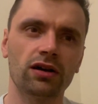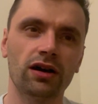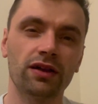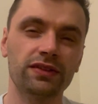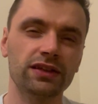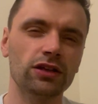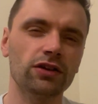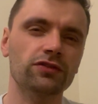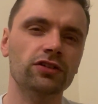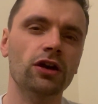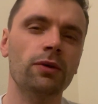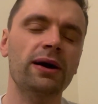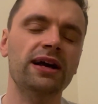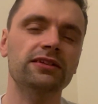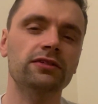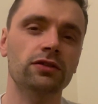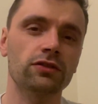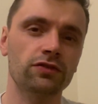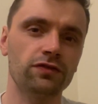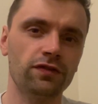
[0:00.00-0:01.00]
I think you have to go back
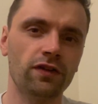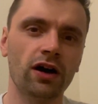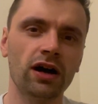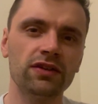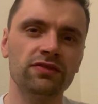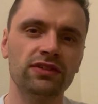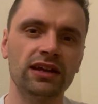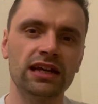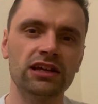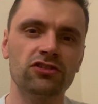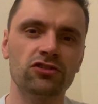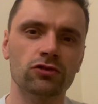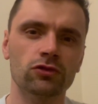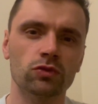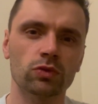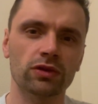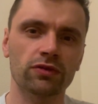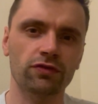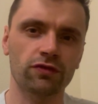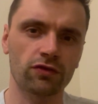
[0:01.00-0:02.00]
to the Five Nations
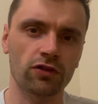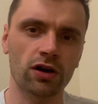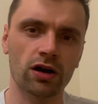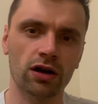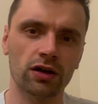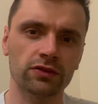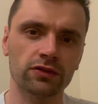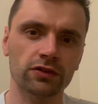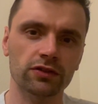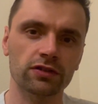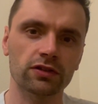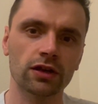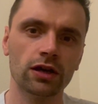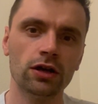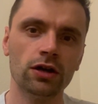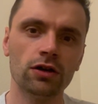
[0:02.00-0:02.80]
with France